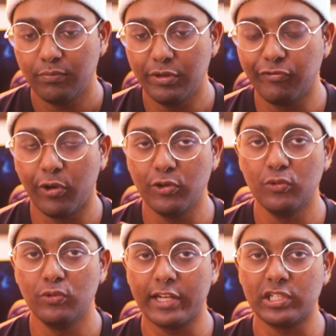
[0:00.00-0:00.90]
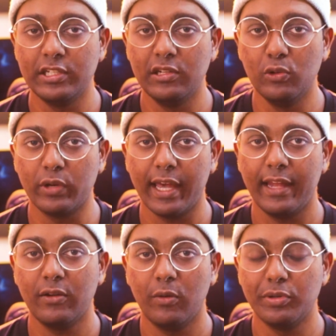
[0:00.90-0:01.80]
before you actually look
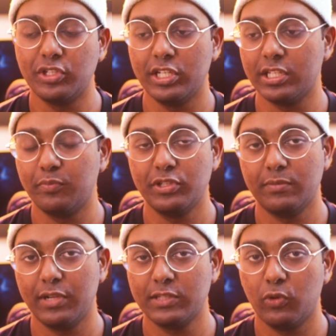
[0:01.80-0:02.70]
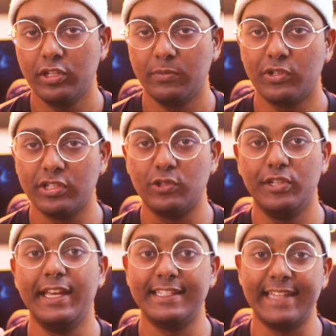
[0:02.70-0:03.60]
at or purchase a Prism Plus monitor, because
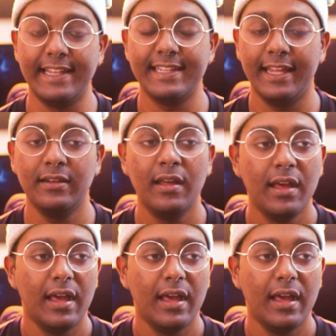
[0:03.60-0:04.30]
today is 10/10